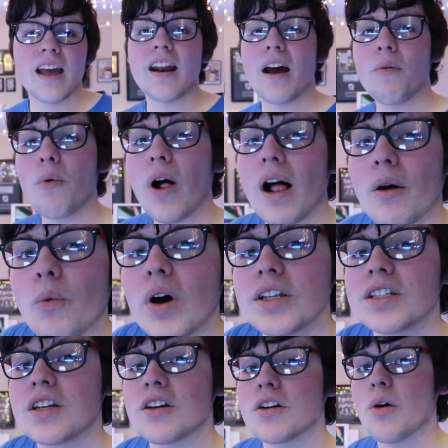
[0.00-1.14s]
And while I
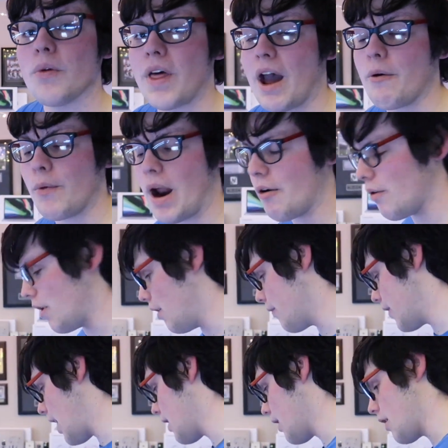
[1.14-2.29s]
was gonna go that route
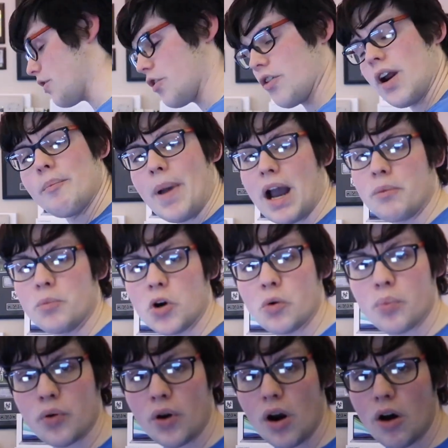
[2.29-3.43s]
of getting another
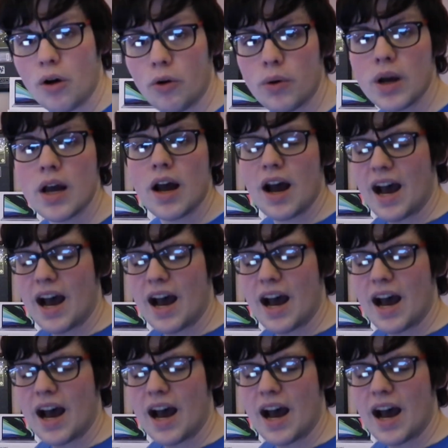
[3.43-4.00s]
MacBook Pro,